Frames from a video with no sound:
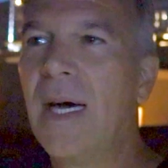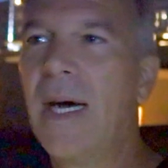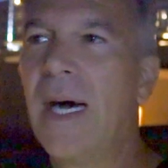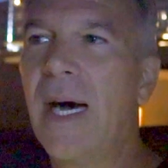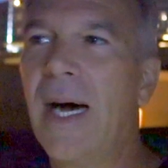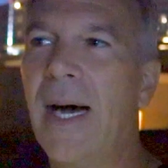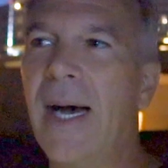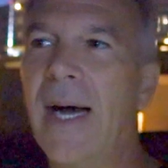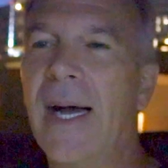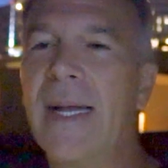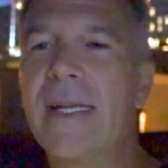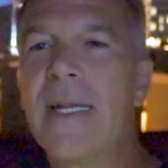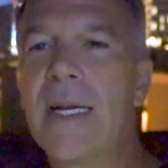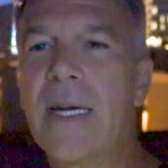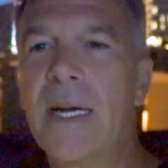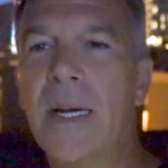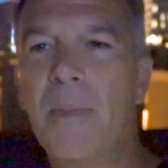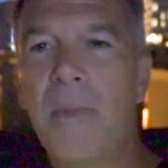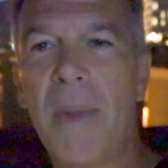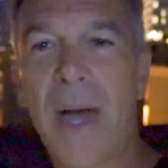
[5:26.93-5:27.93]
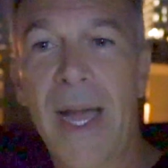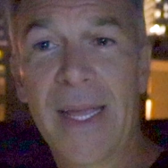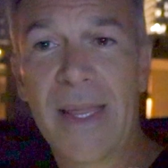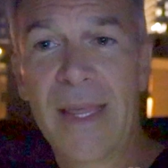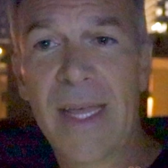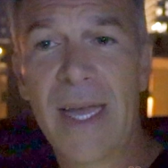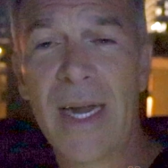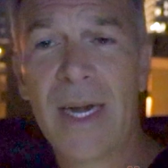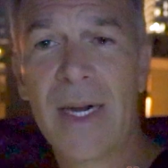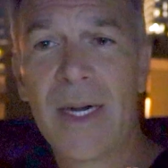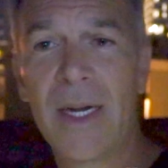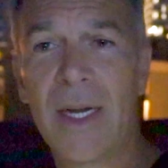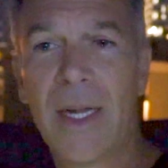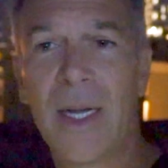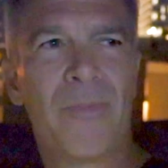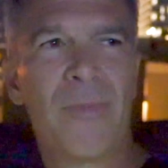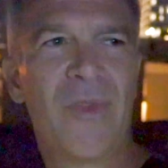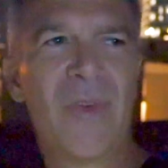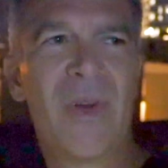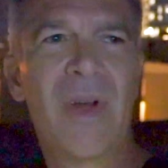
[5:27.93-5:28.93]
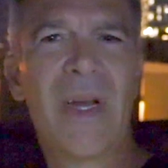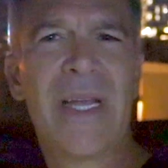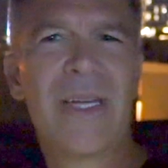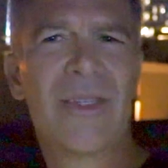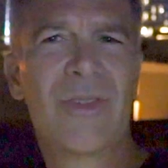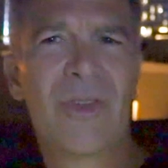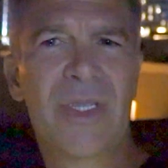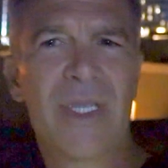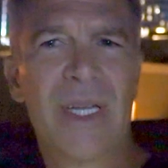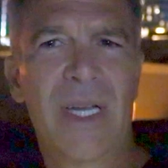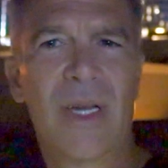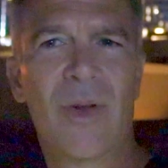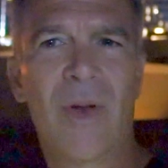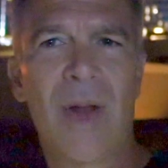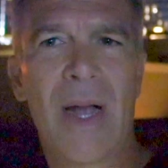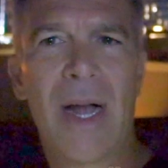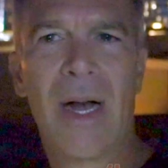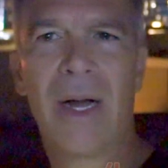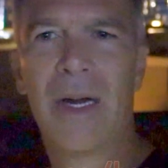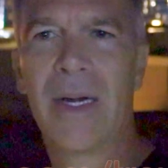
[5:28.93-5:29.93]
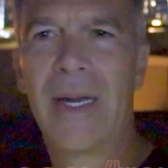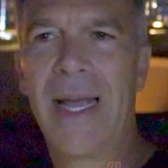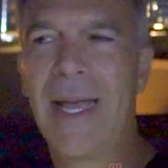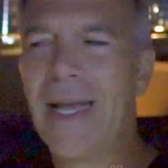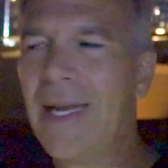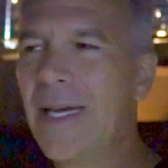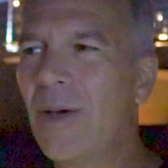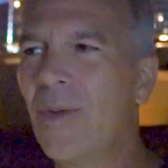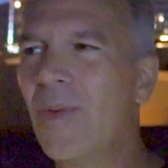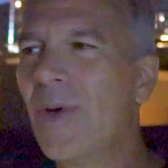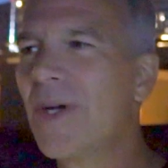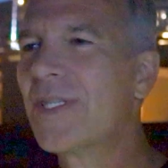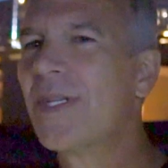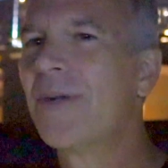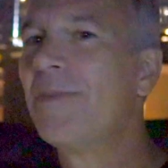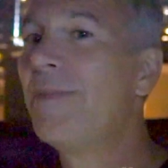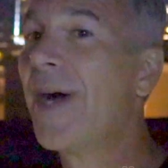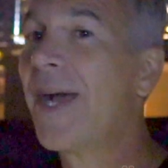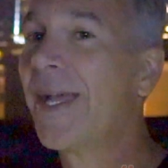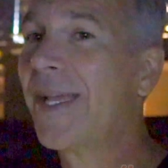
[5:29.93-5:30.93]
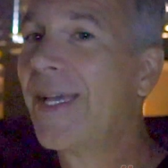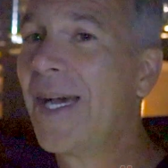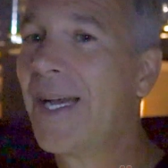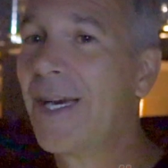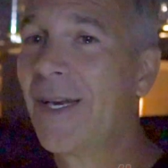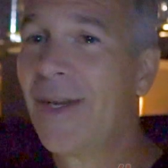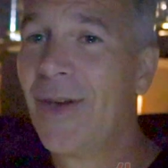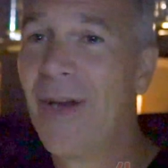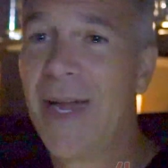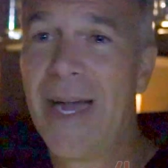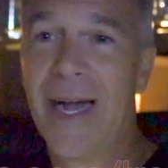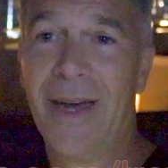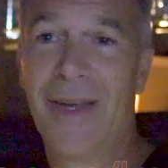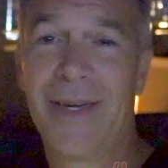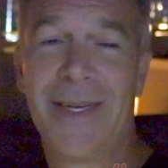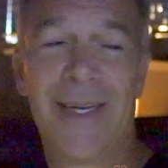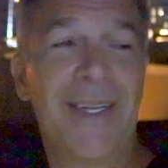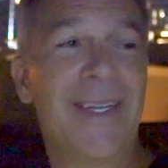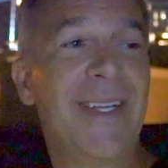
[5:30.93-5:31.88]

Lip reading: I did a mic there. Very interesting crowd, and it wasn't my kind of crowd.